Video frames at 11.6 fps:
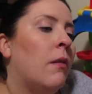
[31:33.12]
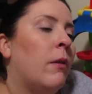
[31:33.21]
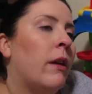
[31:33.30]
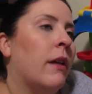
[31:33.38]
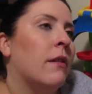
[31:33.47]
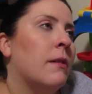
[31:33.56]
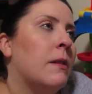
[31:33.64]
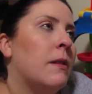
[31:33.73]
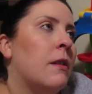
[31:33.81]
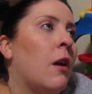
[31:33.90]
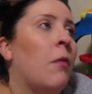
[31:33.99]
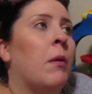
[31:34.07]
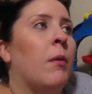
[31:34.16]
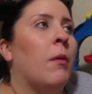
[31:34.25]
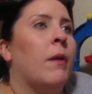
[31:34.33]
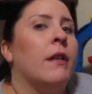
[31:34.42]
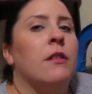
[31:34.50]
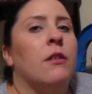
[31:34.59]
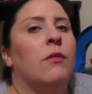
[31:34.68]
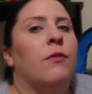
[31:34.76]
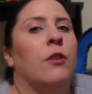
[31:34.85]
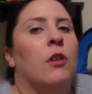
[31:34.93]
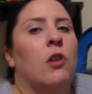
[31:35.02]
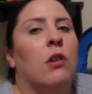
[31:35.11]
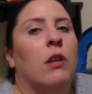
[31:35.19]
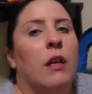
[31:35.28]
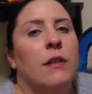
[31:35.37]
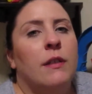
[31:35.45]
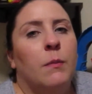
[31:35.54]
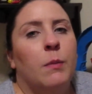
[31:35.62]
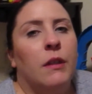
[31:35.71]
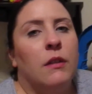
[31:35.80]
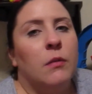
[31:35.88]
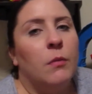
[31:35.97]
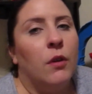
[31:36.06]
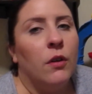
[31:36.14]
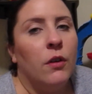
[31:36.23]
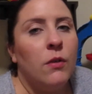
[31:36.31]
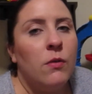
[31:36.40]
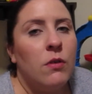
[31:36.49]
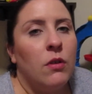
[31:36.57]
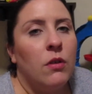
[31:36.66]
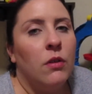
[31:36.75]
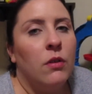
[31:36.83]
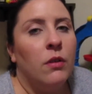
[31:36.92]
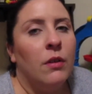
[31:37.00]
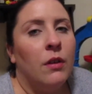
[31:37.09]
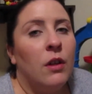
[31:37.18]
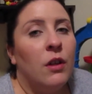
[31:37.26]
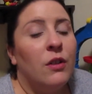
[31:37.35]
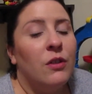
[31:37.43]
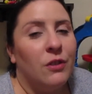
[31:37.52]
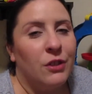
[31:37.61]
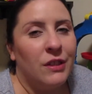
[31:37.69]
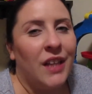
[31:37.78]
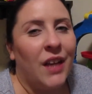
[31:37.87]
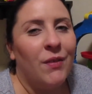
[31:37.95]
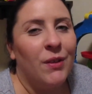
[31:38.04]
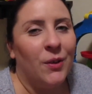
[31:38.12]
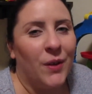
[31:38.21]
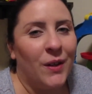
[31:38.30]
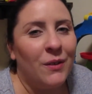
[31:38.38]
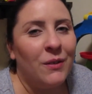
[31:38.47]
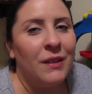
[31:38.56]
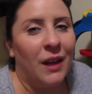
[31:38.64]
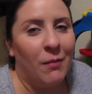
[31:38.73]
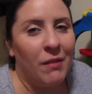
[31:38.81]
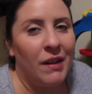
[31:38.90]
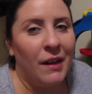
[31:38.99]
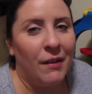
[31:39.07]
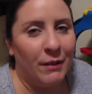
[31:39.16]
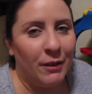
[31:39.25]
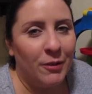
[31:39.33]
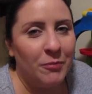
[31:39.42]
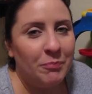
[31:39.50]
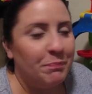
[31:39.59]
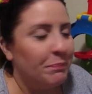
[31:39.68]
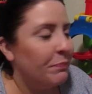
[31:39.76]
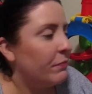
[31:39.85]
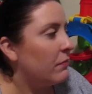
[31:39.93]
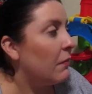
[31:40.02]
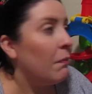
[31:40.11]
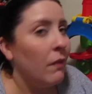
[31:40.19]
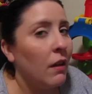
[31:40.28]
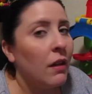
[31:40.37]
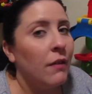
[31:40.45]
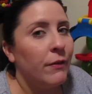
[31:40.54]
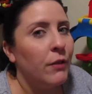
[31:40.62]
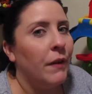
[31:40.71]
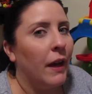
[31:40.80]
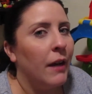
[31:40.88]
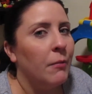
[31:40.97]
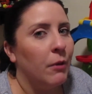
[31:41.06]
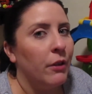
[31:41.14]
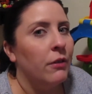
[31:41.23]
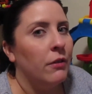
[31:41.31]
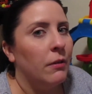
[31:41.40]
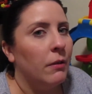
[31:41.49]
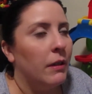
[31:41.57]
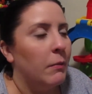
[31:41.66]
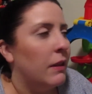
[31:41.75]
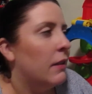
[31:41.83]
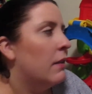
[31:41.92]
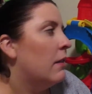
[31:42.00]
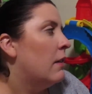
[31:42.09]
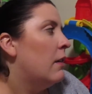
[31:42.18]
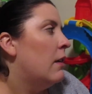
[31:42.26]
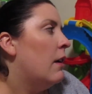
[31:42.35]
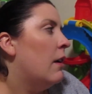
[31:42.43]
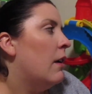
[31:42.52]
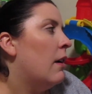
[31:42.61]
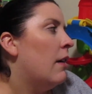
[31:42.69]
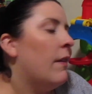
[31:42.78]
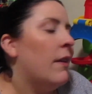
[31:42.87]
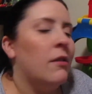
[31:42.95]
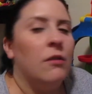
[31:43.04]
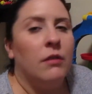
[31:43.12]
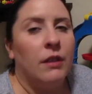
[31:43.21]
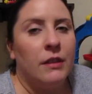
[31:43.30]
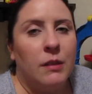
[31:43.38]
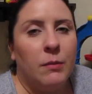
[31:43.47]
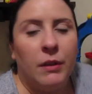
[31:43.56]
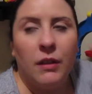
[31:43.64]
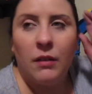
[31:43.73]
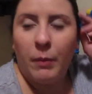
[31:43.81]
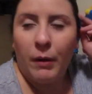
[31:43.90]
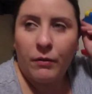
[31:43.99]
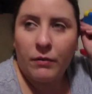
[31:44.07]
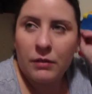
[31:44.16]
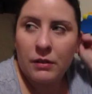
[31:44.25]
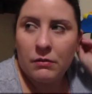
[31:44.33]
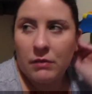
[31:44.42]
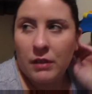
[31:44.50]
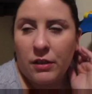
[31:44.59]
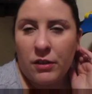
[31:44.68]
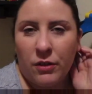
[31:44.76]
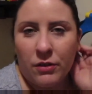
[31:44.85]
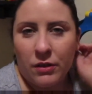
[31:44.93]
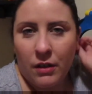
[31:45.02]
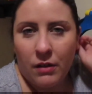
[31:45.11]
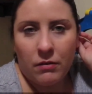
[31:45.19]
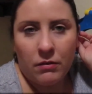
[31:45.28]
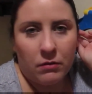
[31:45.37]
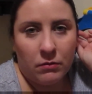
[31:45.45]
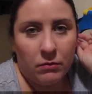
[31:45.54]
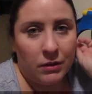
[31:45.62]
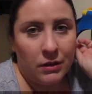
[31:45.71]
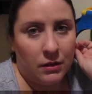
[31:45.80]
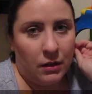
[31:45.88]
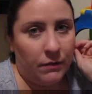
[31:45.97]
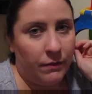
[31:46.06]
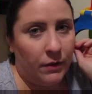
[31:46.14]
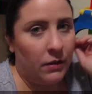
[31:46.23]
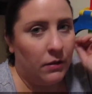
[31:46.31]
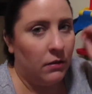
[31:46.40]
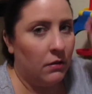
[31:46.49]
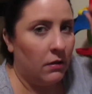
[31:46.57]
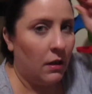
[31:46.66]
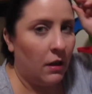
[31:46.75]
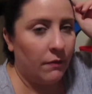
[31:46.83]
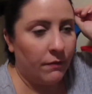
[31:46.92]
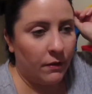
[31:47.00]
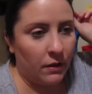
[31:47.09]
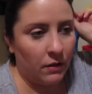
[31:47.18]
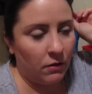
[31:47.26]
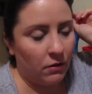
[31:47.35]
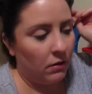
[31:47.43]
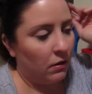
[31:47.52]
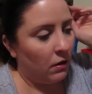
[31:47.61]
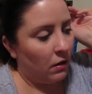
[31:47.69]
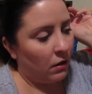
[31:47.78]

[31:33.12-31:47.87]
What else? Oh, my mom has to go for a colonoscopy tomorrow. So she's having a grand old time right now at home. If you've had one, you know what I mean. I've had a colonoscopy about six years ago. Oh, it is not fun. Not fun at all.